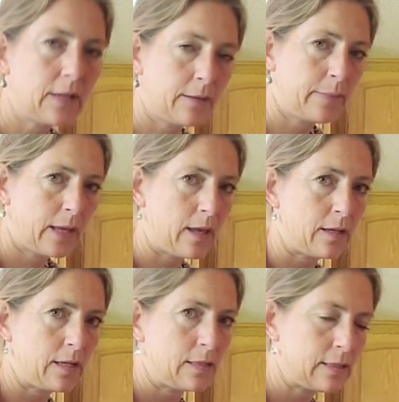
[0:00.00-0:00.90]
to cut my
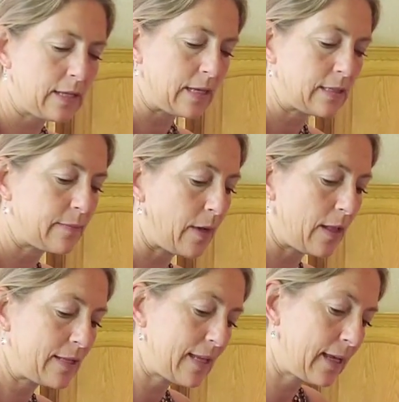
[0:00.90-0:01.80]
onions as
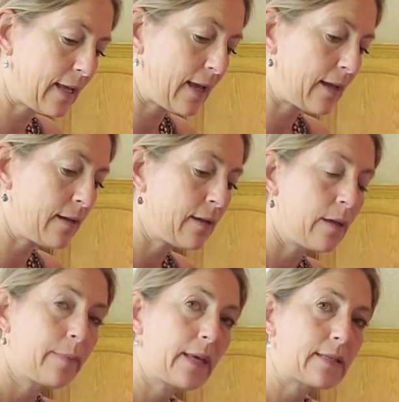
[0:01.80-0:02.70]
small as I can
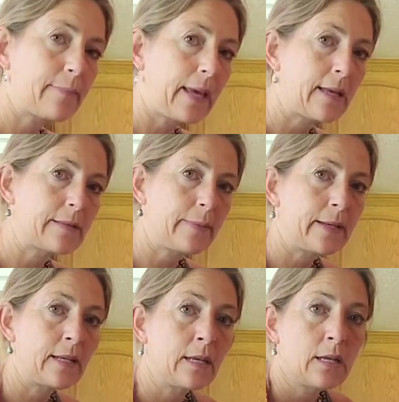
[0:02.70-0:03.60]
because my
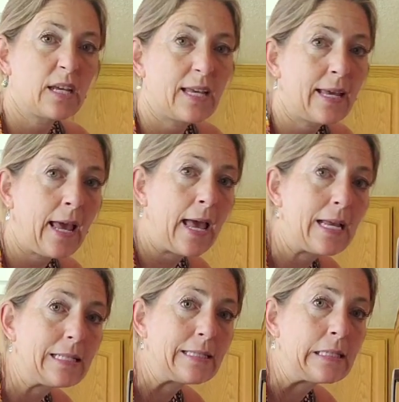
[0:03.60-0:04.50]
husband, he
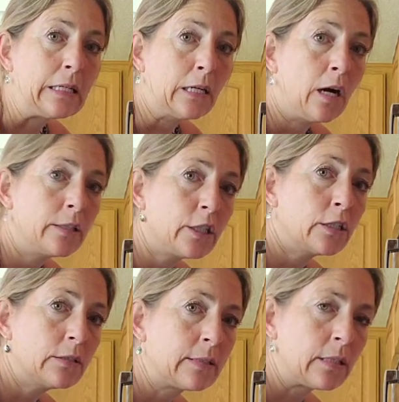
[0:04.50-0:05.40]
hates
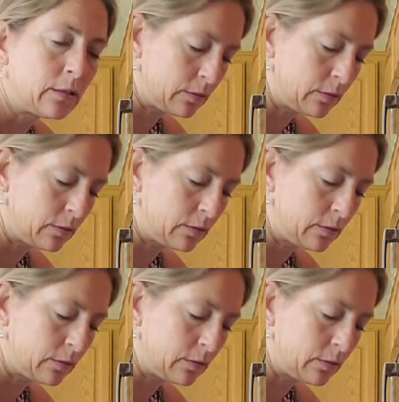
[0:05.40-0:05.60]
onions.